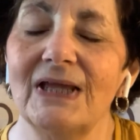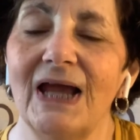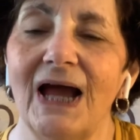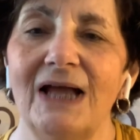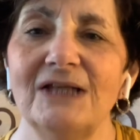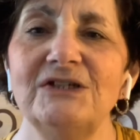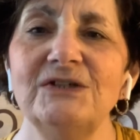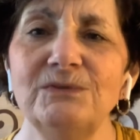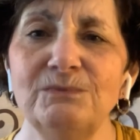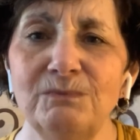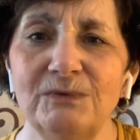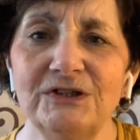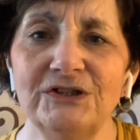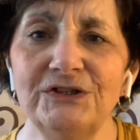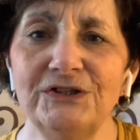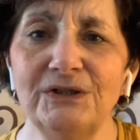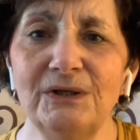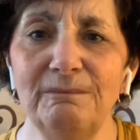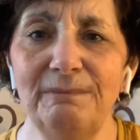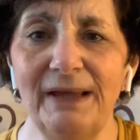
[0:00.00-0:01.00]
I just
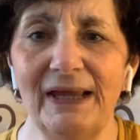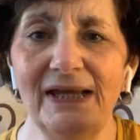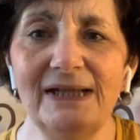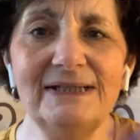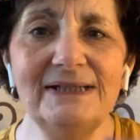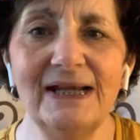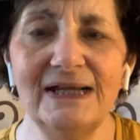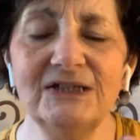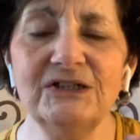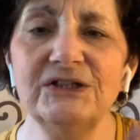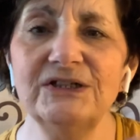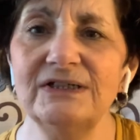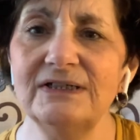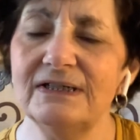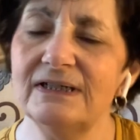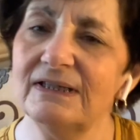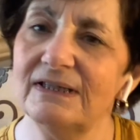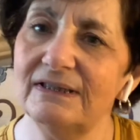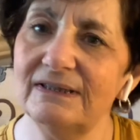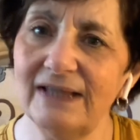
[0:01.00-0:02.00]
want you to pay attention
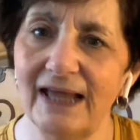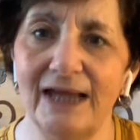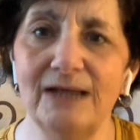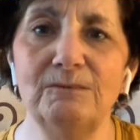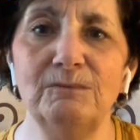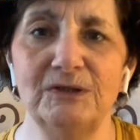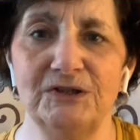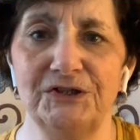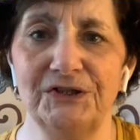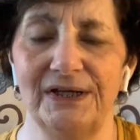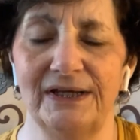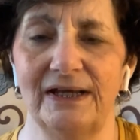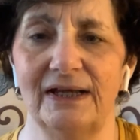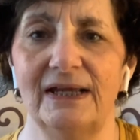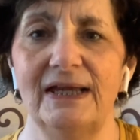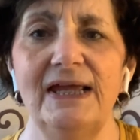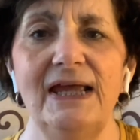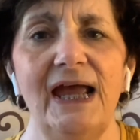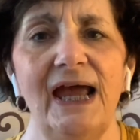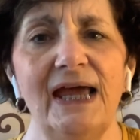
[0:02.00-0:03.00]
to the languaging.
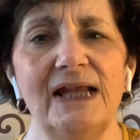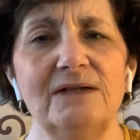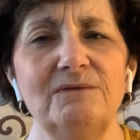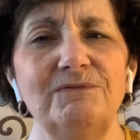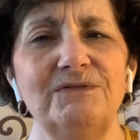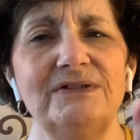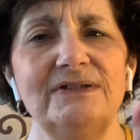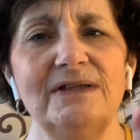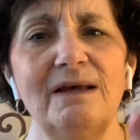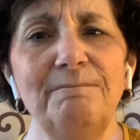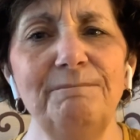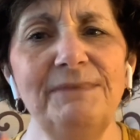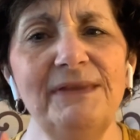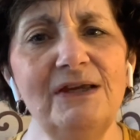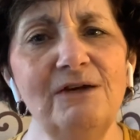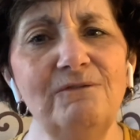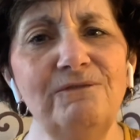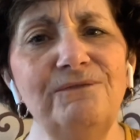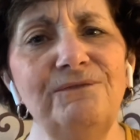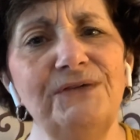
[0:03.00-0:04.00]
And if
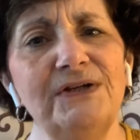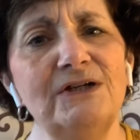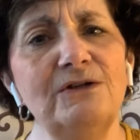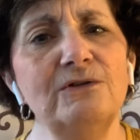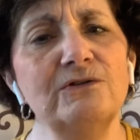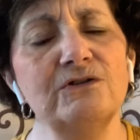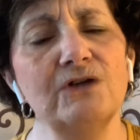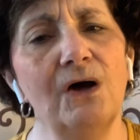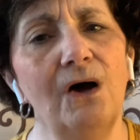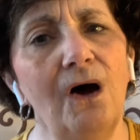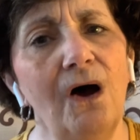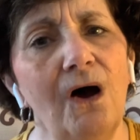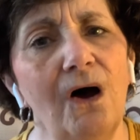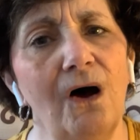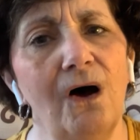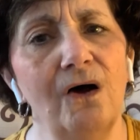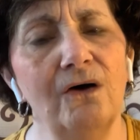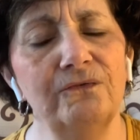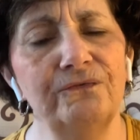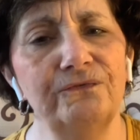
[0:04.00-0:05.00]
something feels
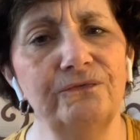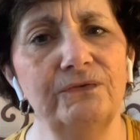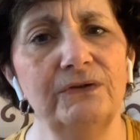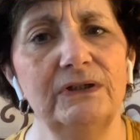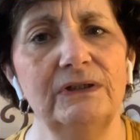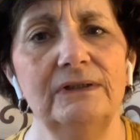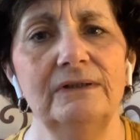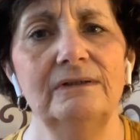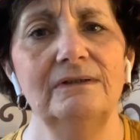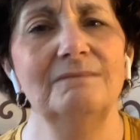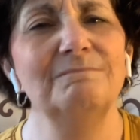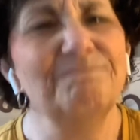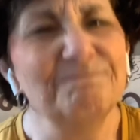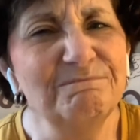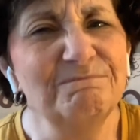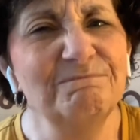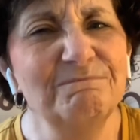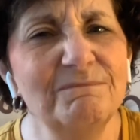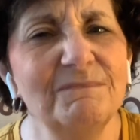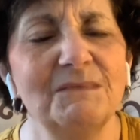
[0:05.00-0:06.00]
off,
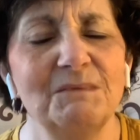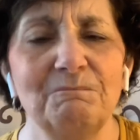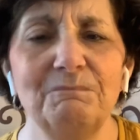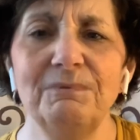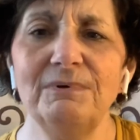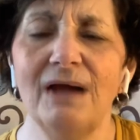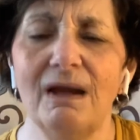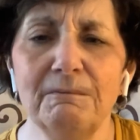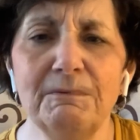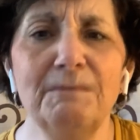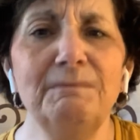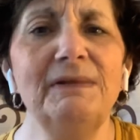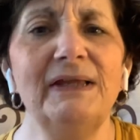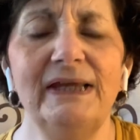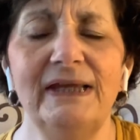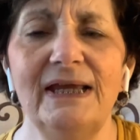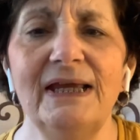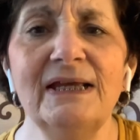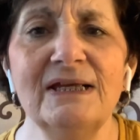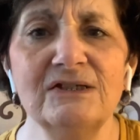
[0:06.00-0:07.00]

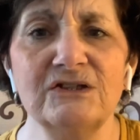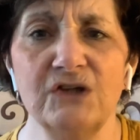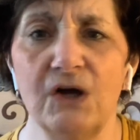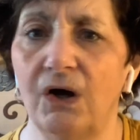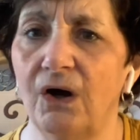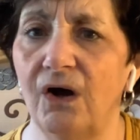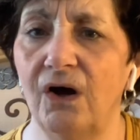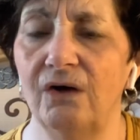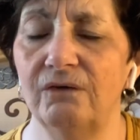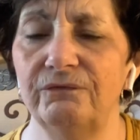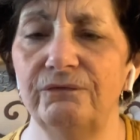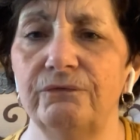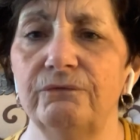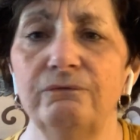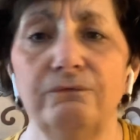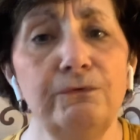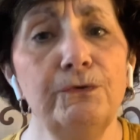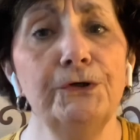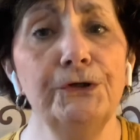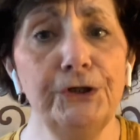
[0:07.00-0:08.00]
probably is off
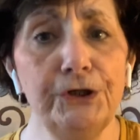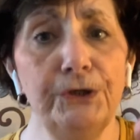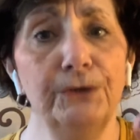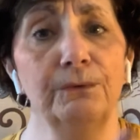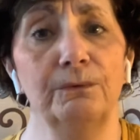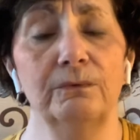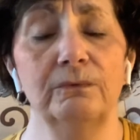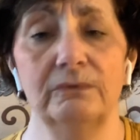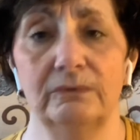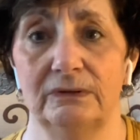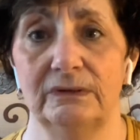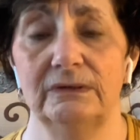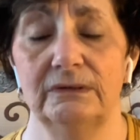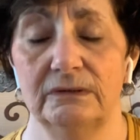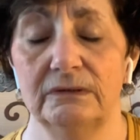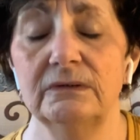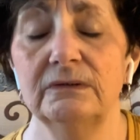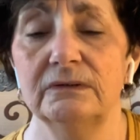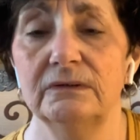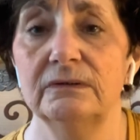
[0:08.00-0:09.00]
for you,
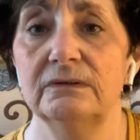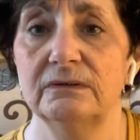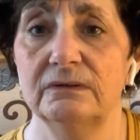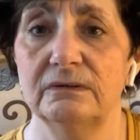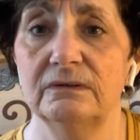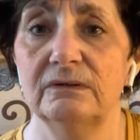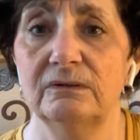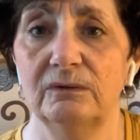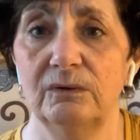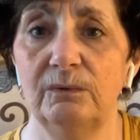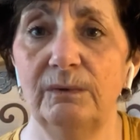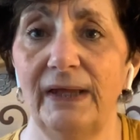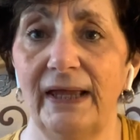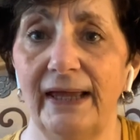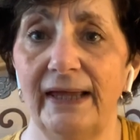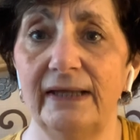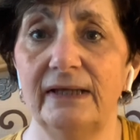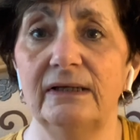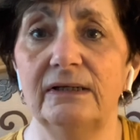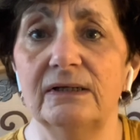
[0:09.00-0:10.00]

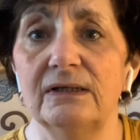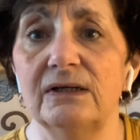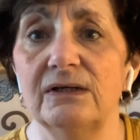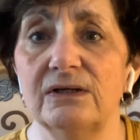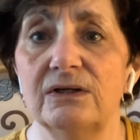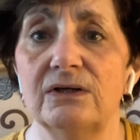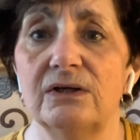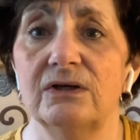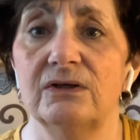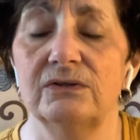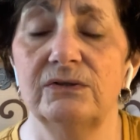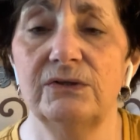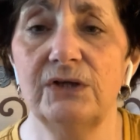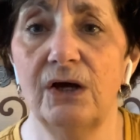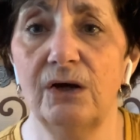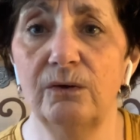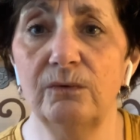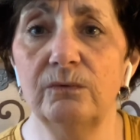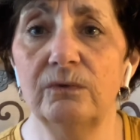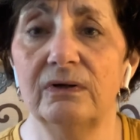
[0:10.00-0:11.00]
okay?
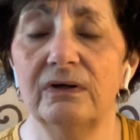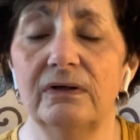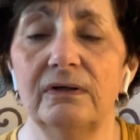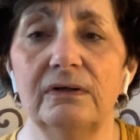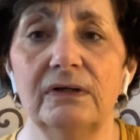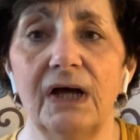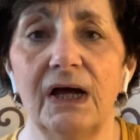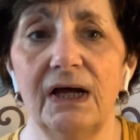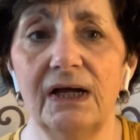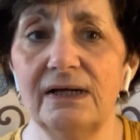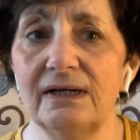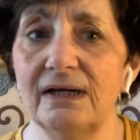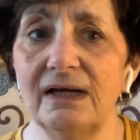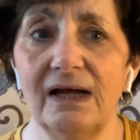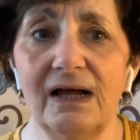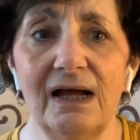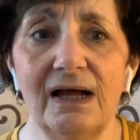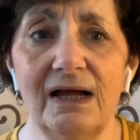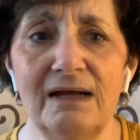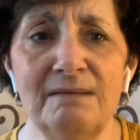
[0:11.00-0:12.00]
So
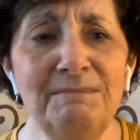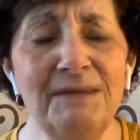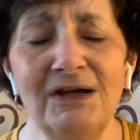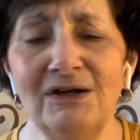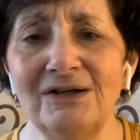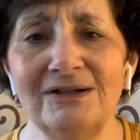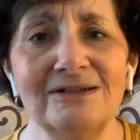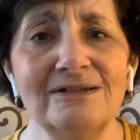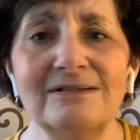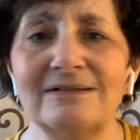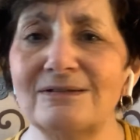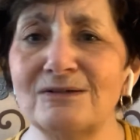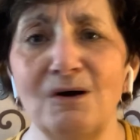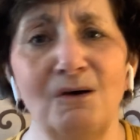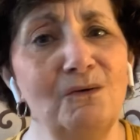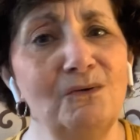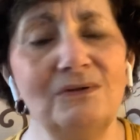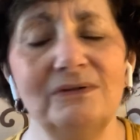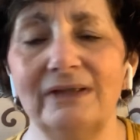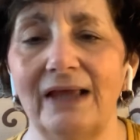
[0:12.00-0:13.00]
I'm not going to
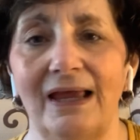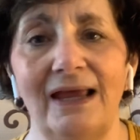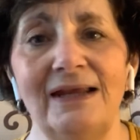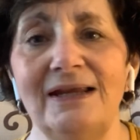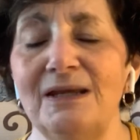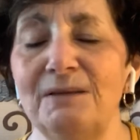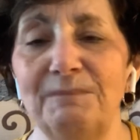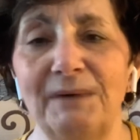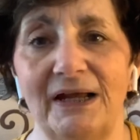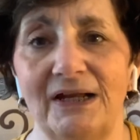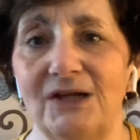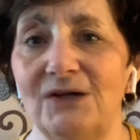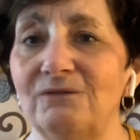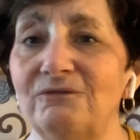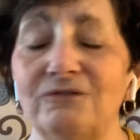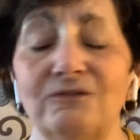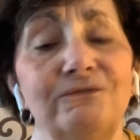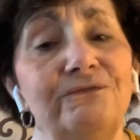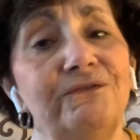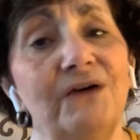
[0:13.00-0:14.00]
scold anybody
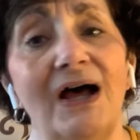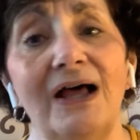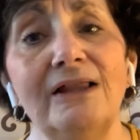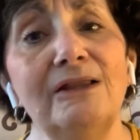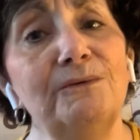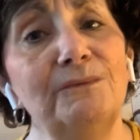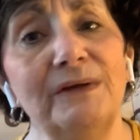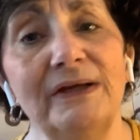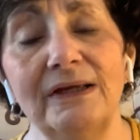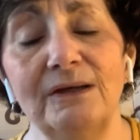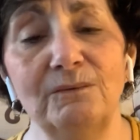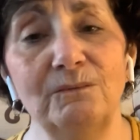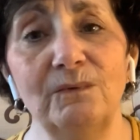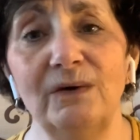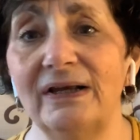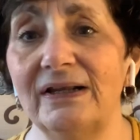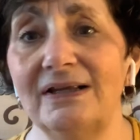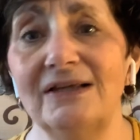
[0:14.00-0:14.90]
for following what